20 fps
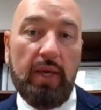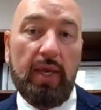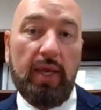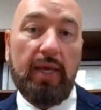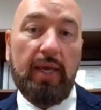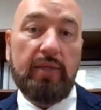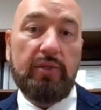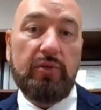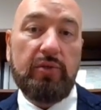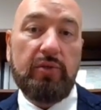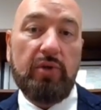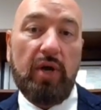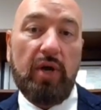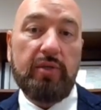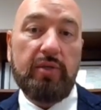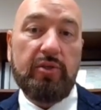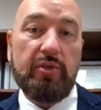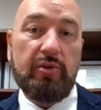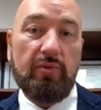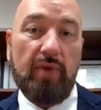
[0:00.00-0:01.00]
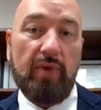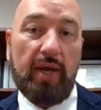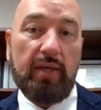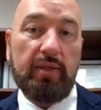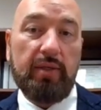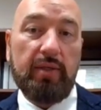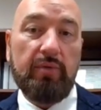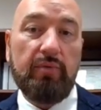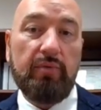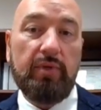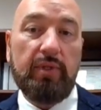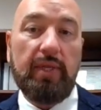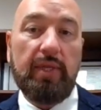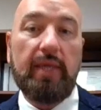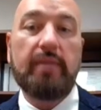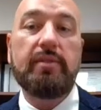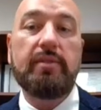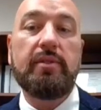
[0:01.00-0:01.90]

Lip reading: and do not directly relate